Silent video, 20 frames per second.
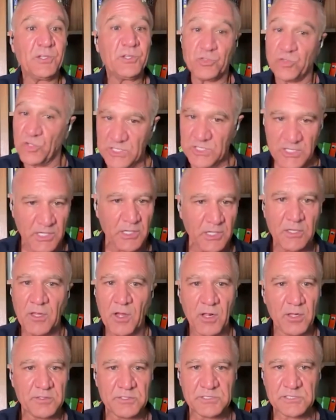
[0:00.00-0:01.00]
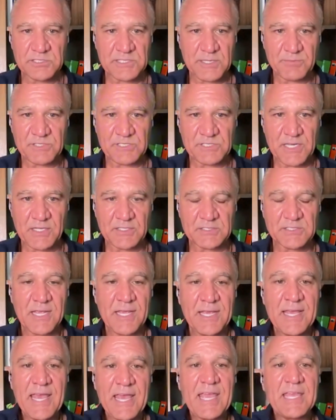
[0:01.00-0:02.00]
You kill all the stem cells,
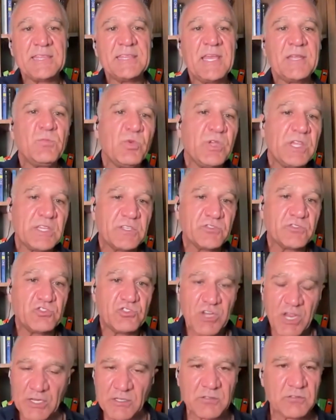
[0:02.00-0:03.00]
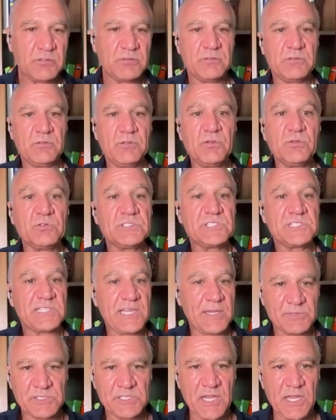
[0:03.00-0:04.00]
and then we inject you
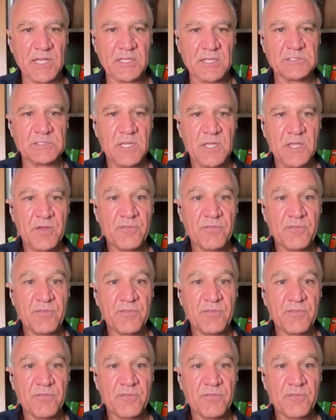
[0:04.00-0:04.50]
stem cells,